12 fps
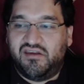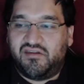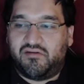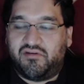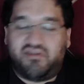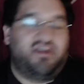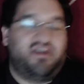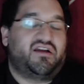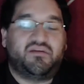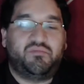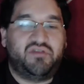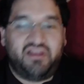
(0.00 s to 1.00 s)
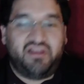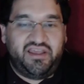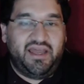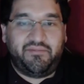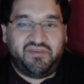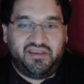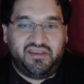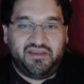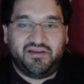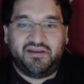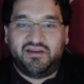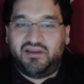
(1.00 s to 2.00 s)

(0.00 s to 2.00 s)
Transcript: so it's not completely empty?